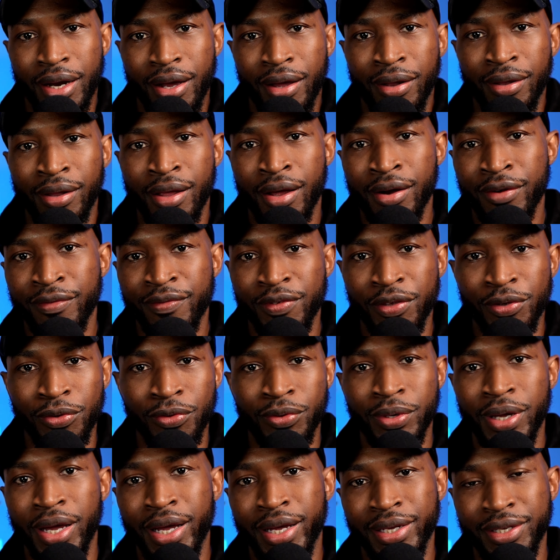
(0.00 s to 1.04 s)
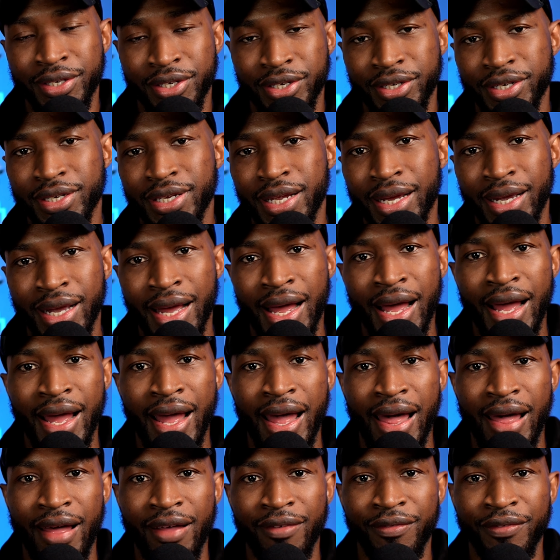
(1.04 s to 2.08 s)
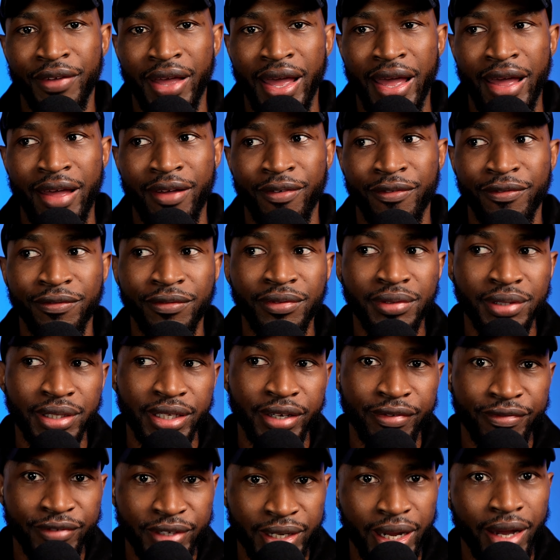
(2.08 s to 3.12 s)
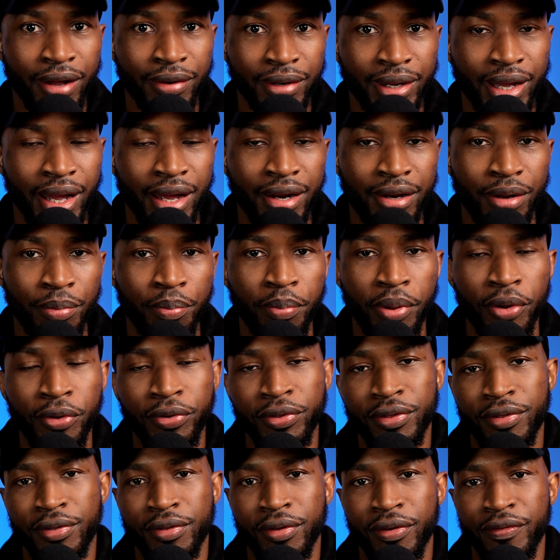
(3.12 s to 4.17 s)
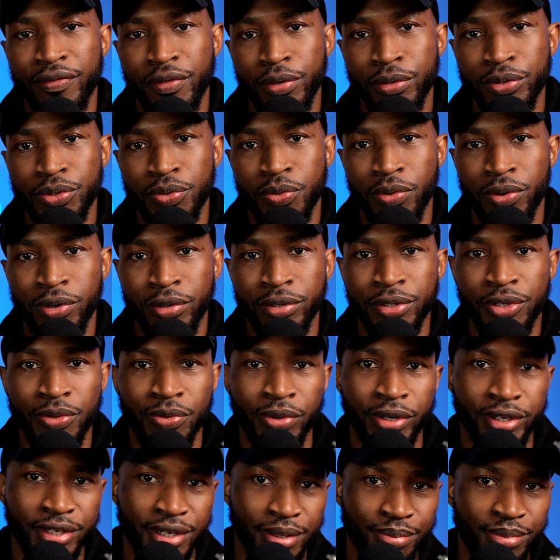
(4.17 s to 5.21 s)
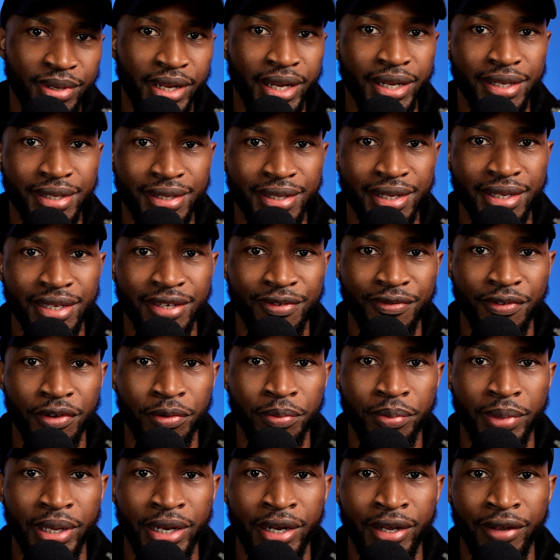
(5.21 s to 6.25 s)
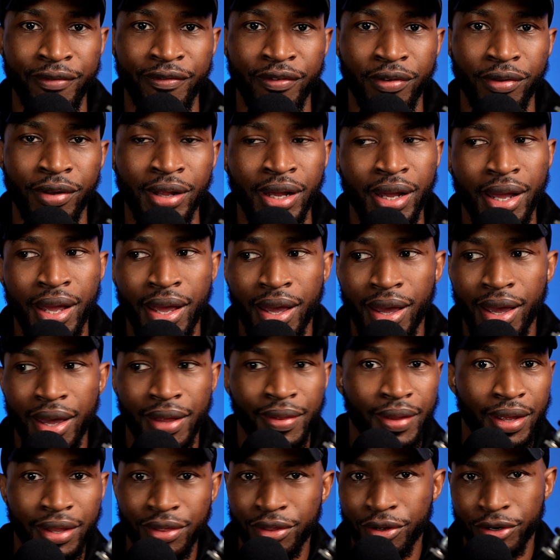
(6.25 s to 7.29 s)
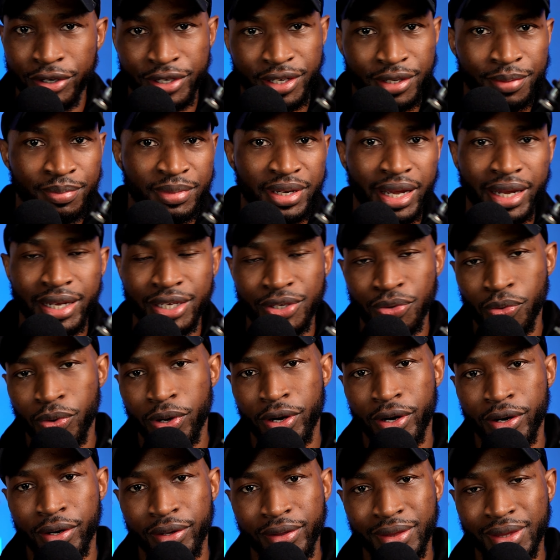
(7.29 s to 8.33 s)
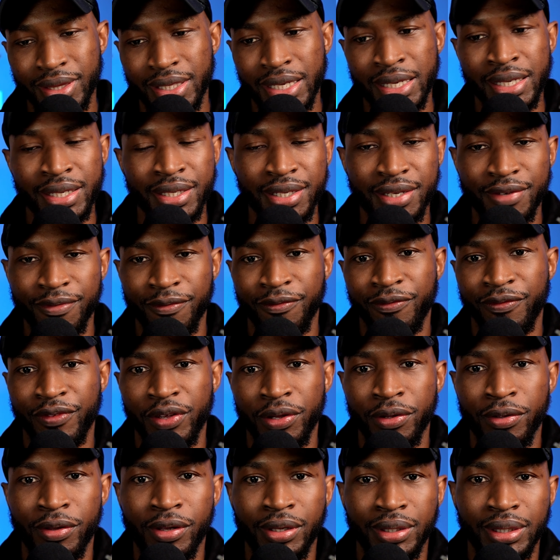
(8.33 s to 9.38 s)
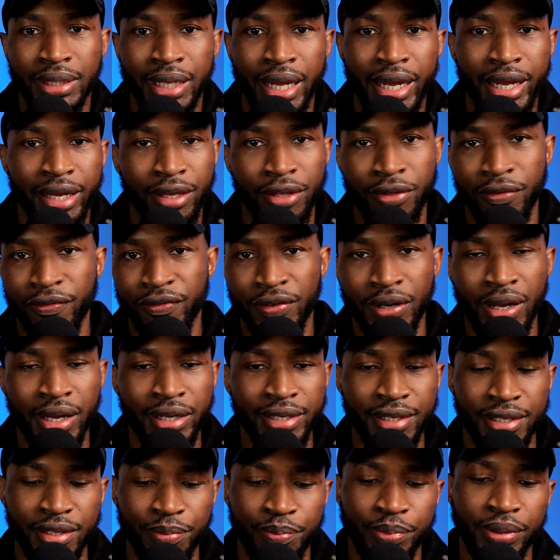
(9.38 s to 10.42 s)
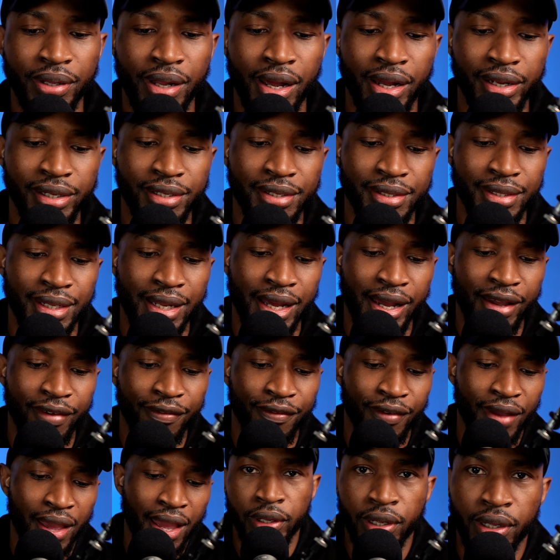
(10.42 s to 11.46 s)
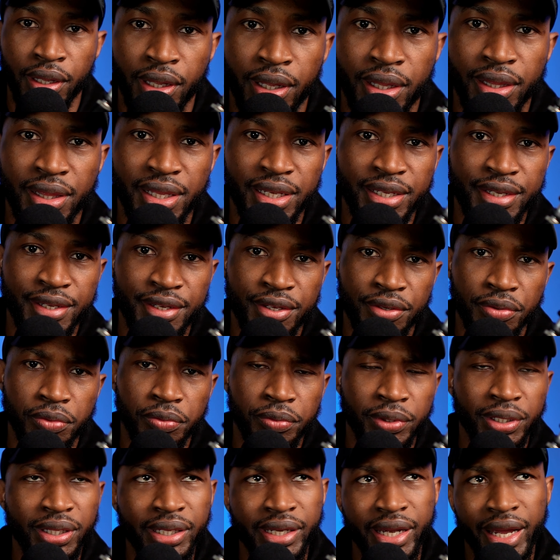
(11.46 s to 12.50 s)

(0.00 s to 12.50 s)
a lot of you guys, just like I have lived out kind of both of those worlds where some days things feel meaningful. And then there are some days where things feel like you've lost the plot to life. This really